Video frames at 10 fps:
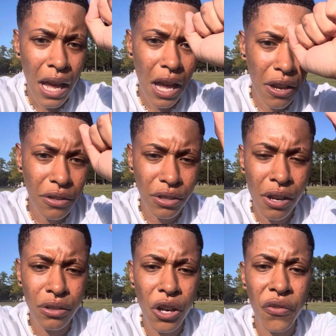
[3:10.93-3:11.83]
And you
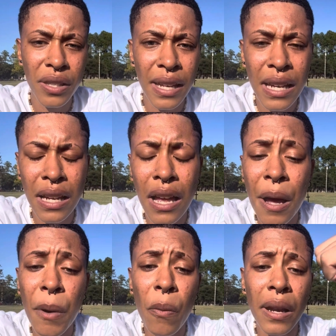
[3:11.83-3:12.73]
start to overthink,
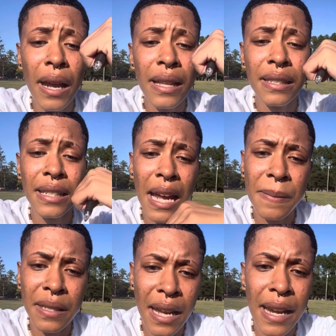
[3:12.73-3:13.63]
but when they got to the
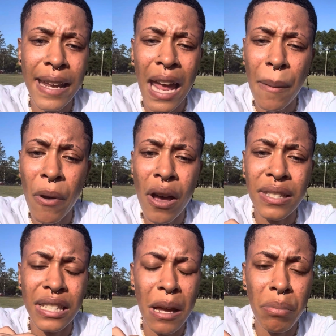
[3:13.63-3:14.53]
game today, they came out
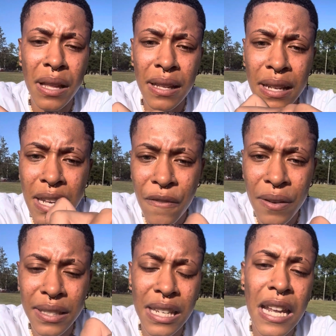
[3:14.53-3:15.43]
as a completely
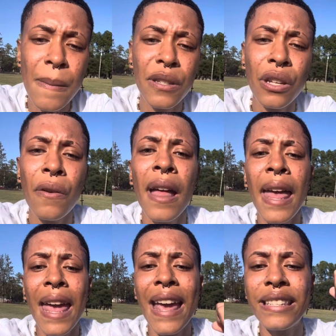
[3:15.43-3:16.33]
different team. So
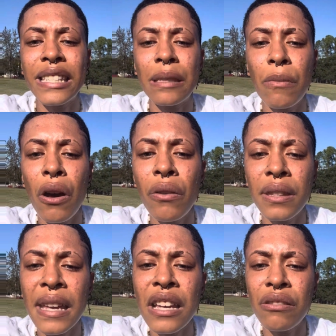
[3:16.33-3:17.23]
it's the small
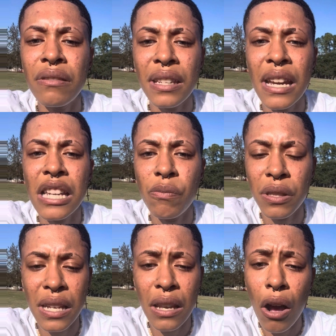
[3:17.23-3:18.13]
things you change
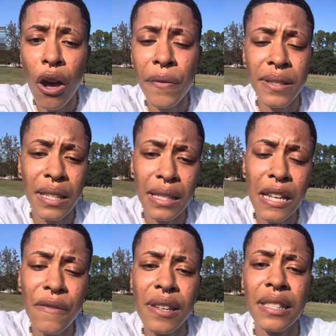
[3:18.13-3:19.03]
within the offense and
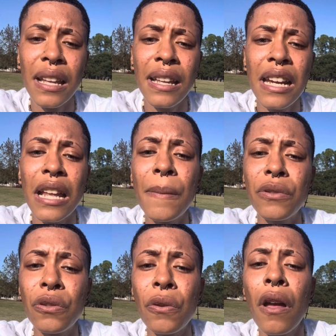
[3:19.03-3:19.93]
defense that lead up
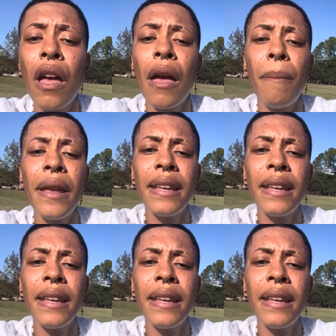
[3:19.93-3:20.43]
to big